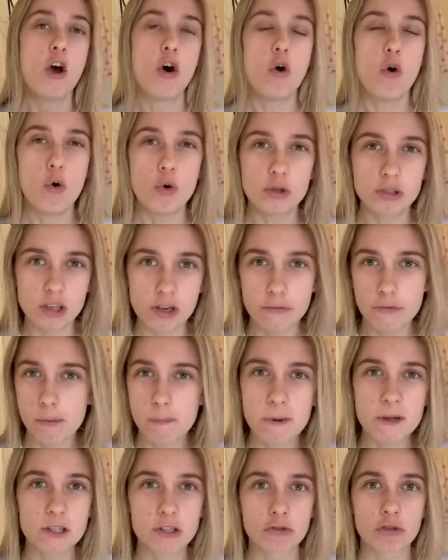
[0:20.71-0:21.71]
Also,
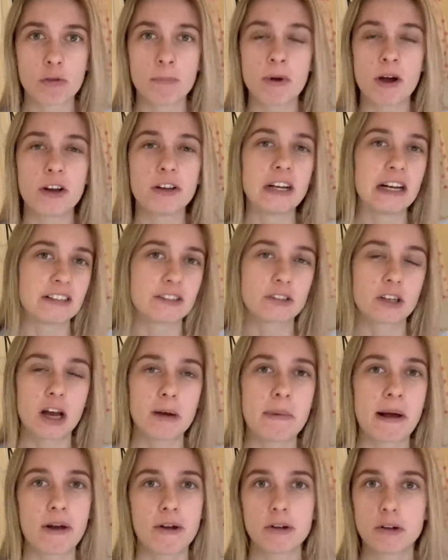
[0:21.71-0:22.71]
Fabrizio Romano has
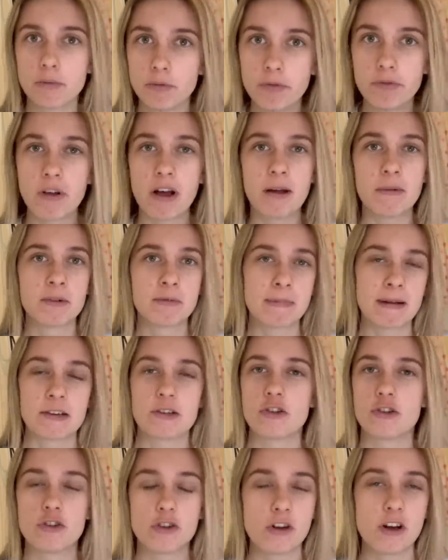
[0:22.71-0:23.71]
come out and confirmed
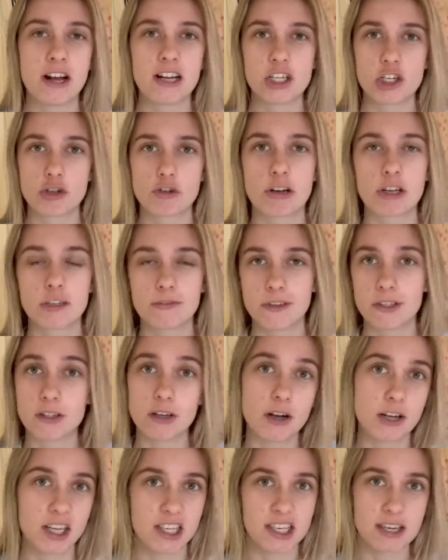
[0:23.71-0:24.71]
Manchester United's transfer
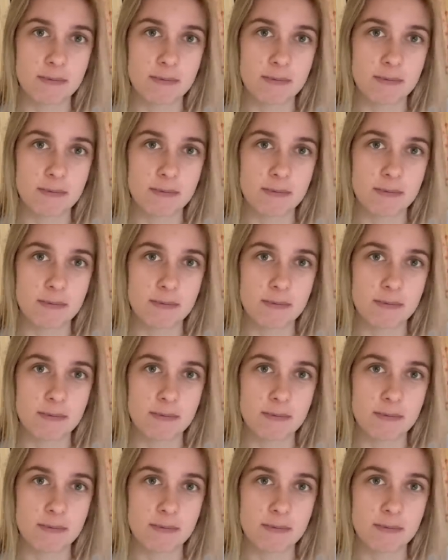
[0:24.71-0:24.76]
targets.